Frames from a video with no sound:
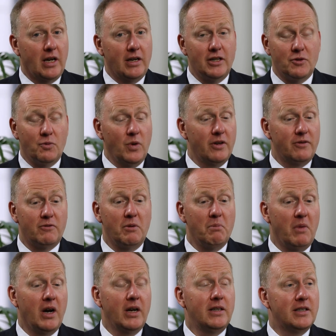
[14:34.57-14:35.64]
And it's worth
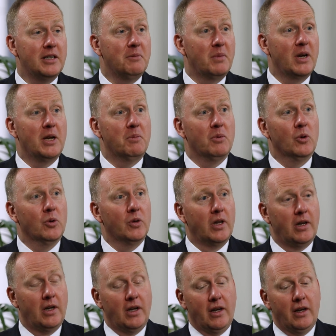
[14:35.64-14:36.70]
reminding people
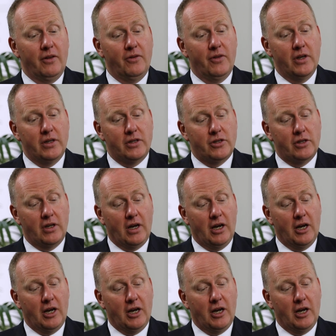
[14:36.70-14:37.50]
that